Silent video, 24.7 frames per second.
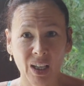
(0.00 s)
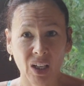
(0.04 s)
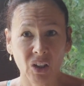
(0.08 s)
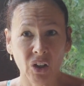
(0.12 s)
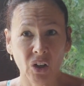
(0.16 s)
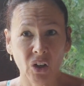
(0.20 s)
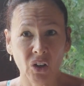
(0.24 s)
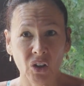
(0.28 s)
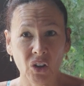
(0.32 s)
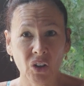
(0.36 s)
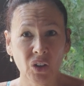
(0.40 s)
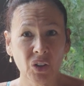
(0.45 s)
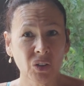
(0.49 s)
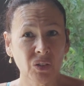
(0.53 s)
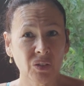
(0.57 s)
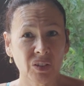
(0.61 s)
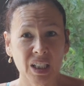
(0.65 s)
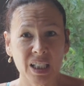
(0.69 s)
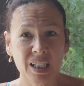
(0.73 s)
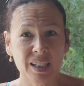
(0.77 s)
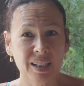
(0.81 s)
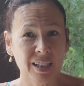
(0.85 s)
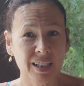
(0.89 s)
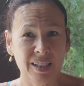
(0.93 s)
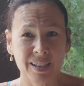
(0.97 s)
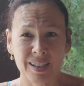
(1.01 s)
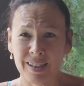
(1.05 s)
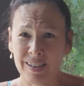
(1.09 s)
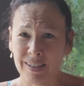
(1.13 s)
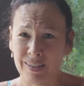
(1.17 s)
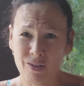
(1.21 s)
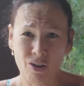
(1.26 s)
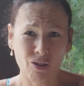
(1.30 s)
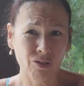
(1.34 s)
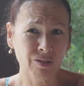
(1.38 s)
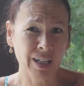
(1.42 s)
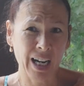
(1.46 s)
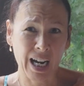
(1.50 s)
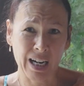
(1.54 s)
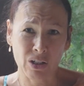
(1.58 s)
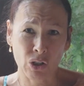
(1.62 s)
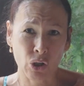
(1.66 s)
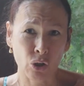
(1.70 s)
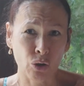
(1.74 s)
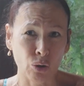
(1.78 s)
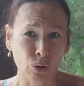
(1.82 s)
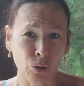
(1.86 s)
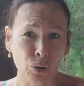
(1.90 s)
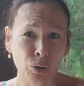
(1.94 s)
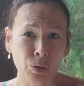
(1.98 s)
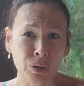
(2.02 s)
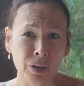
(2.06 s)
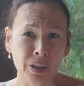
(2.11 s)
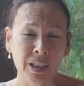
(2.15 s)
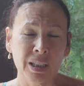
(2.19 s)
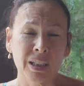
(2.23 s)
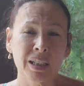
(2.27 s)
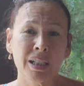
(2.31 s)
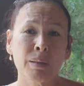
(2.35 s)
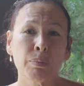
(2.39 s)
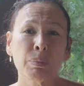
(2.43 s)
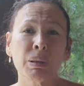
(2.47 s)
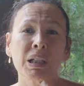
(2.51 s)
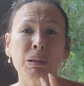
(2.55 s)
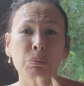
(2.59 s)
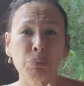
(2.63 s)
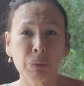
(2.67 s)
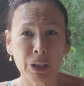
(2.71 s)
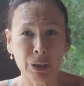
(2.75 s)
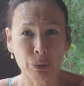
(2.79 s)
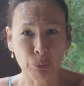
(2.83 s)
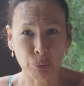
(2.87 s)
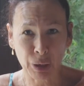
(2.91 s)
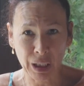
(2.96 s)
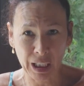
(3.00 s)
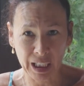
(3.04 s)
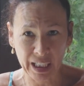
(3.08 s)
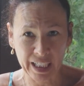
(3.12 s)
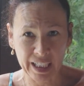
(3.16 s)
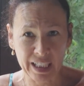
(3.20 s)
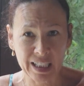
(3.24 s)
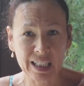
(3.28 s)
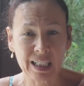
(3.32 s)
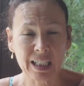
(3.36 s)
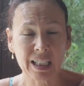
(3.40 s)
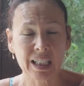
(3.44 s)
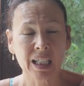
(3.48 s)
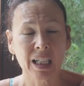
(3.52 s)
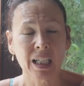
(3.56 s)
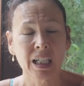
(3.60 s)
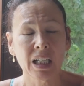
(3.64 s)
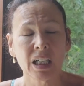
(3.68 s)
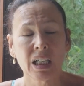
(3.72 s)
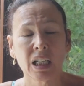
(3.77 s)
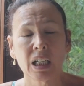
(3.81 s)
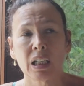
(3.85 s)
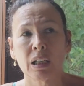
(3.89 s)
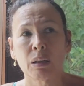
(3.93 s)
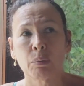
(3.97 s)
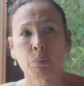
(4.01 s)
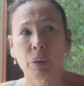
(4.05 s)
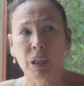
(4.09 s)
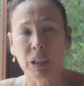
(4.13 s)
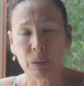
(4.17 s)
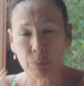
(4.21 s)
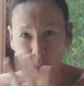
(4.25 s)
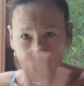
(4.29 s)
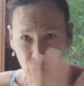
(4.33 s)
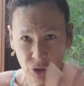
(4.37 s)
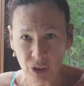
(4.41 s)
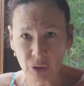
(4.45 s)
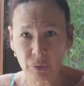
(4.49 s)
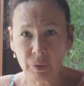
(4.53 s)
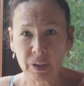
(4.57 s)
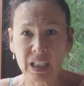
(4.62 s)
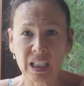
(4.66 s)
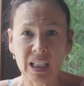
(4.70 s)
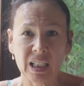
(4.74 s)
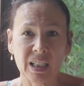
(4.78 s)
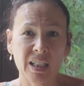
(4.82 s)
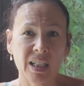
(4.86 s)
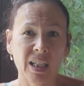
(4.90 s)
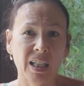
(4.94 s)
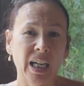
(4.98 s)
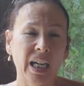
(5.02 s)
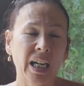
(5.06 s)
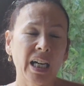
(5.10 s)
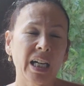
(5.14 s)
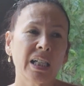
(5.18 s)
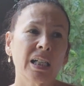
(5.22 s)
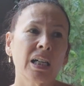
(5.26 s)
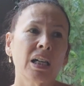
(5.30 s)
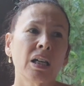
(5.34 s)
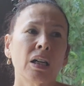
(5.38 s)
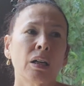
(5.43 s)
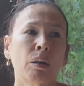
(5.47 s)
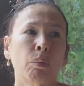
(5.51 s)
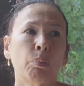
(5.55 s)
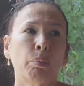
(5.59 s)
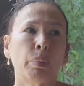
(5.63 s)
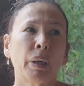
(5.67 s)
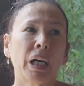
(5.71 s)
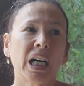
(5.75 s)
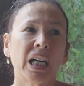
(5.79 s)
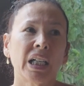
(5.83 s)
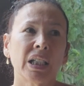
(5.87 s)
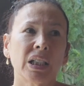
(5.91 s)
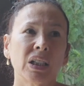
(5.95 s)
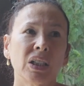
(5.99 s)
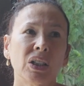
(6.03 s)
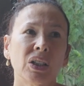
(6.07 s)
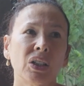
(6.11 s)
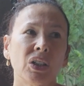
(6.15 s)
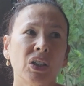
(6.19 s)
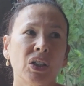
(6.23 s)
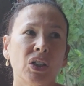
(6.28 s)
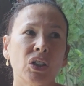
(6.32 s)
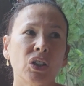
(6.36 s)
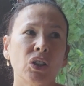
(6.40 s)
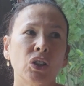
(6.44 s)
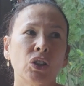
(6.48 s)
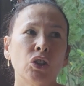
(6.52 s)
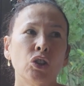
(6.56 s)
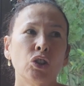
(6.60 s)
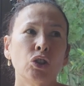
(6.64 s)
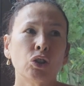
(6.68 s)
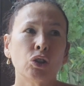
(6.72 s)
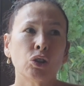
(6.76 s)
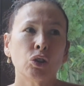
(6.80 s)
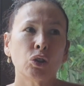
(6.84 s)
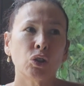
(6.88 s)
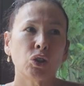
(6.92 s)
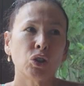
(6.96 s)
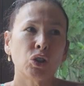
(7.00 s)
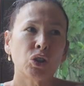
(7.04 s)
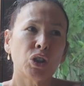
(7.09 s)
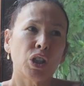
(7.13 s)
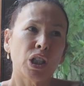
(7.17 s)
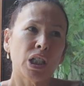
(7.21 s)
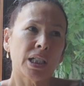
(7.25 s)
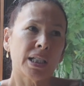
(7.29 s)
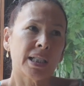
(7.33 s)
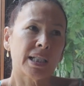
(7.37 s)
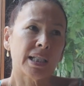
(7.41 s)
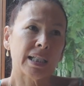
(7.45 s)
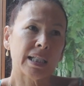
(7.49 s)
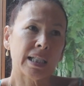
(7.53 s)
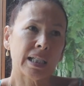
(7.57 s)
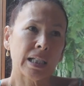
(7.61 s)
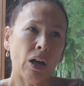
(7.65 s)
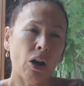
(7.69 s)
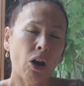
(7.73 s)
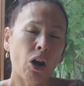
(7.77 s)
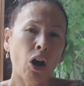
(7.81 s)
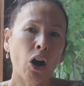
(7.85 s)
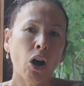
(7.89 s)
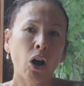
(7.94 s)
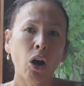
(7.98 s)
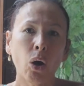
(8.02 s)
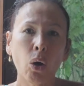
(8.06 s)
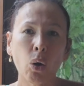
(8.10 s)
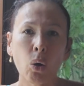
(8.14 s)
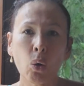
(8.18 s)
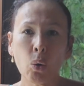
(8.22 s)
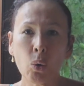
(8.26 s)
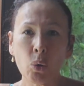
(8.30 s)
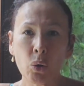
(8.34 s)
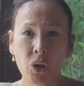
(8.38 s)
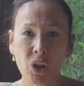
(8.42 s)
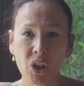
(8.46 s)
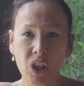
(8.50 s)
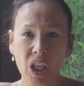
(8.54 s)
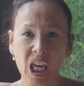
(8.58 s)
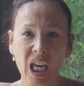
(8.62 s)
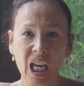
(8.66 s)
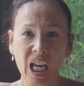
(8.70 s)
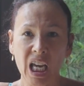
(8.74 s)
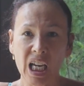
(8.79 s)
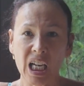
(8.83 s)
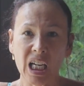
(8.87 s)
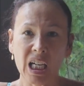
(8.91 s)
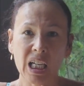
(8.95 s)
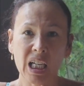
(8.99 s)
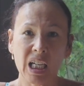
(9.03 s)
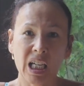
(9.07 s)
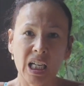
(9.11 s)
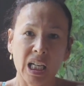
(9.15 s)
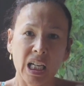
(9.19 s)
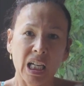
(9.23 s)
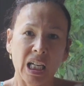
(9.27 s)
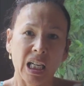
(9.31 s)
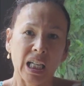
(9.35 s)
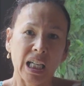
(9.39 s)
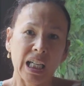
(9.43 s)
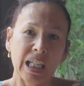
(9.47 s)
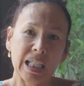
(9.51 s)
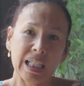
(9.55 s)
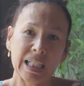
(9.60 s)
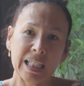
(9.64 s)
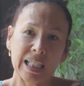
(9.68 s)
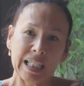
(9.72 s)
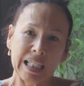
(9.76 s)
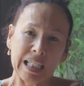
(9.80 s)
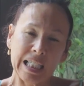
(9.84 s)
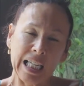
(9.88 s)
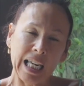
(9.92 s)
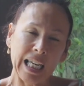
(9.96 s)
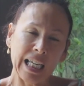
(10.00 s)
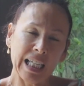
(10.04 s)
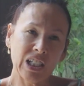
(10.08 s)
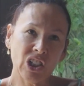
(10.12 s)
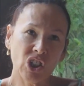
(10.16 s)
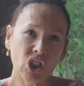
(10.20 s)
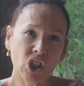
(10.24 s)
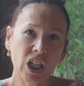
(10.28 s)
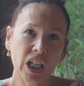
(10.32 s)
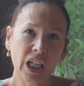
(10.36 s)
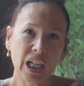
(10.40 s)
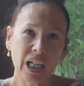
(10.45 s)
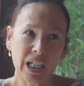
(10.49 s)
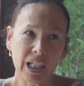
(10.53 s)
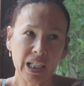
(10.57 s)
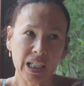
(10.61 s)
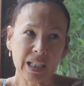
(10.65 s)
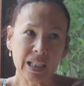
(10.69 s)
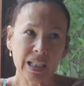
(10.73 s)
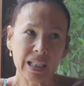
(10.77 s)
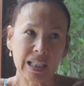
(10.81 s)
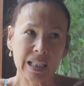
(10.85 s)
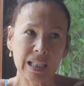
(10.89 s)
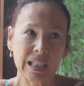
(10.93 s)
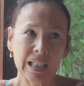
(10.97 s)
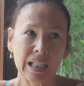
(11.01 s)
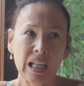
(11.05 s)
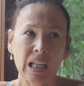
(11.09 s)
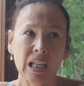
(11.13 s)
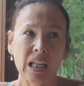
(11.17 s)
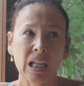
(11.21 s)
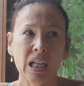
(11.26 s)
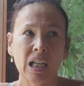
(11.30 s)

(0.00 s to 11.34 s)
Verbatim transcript: You know, this is not natural. It's been manipulated, but I'm not going into that. But you, this whole thing is teaching us